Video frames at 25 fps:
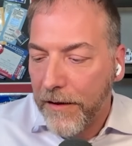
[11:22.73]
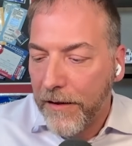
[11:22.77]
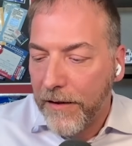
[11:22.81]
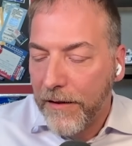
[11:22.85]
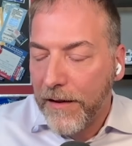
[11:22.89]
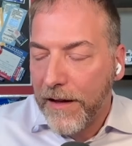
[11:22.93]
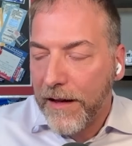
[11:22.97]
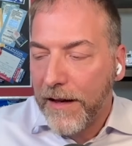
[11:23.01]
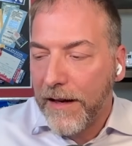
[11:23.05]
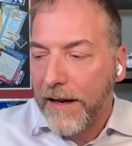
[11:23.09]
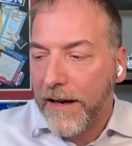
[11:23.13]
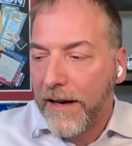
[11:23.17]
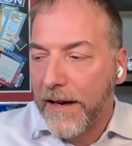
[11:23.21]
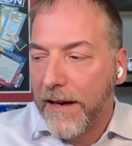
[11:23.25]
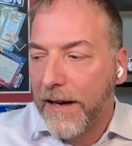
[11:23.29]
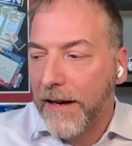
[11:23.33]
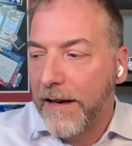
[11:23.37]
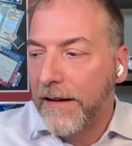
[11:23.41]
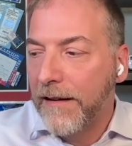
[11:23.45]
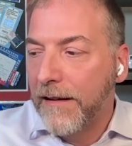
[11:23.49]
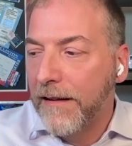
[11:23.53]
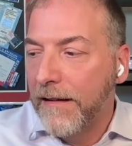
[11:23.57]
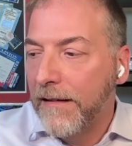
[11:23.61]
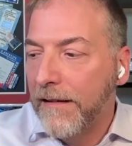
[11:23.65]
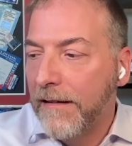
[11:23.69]

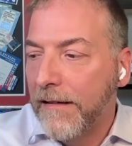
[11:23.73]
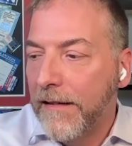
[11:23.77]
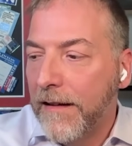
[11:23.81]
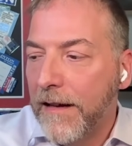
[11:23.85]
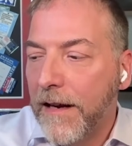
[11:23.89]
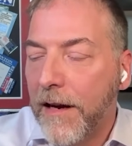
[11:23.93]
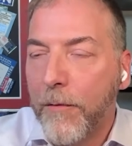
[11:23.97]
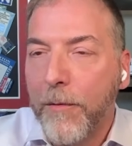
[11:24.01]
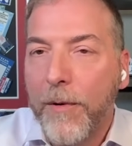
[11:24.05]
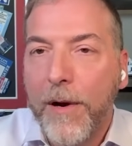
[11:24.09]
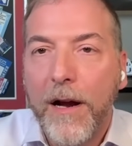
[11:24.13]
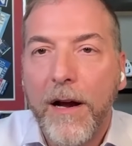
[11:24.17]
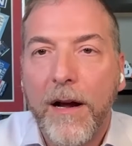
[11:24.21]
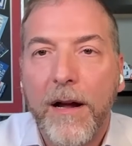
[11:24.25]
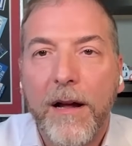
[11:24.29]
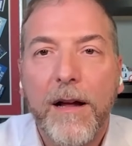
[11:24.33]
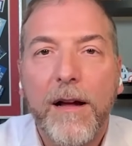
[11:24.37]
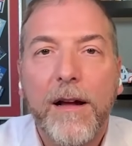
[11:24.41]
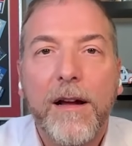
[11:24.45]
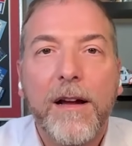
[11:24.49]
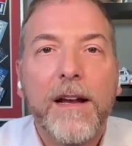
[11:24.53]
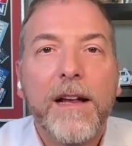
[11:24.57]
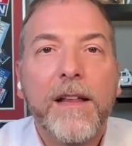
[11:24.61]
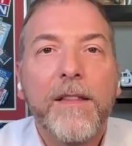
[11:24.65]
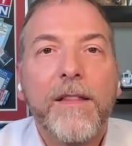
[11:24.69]

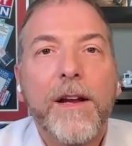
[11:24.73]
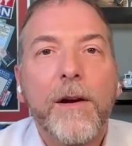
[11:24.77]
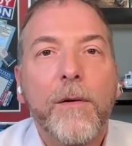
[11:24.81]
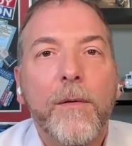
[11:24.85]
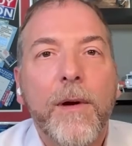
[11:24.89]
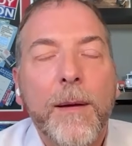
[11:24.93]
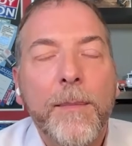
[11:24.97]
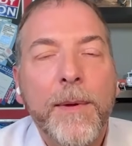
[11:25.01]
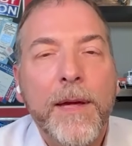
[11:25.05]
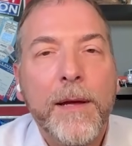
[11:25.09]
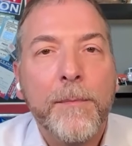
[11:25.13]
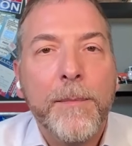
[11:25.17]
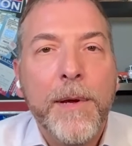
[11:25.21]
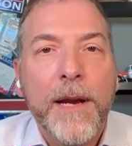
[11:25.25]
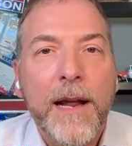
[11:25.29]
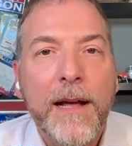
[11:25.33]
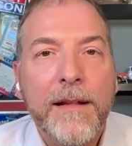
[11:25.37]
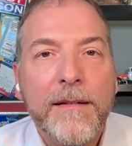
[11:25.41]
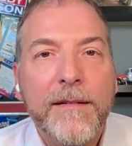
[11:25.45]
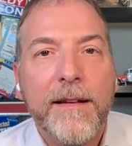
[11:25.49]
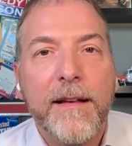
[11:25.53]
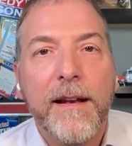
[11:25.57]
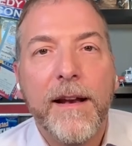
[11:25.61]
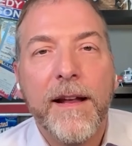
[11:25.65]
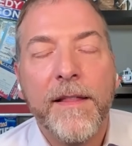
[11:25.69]
the Arabian
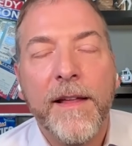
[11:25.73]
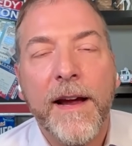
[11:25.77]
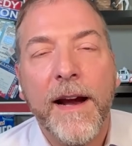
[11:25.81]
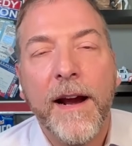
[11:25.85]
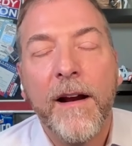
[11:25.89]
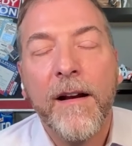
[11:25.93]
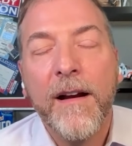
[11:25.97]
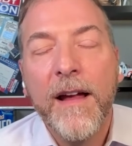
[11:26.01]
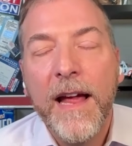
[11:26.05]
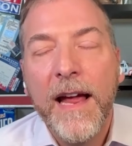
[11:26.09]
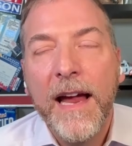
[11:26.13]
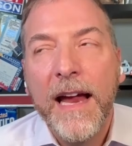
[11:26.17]
Peninsula there.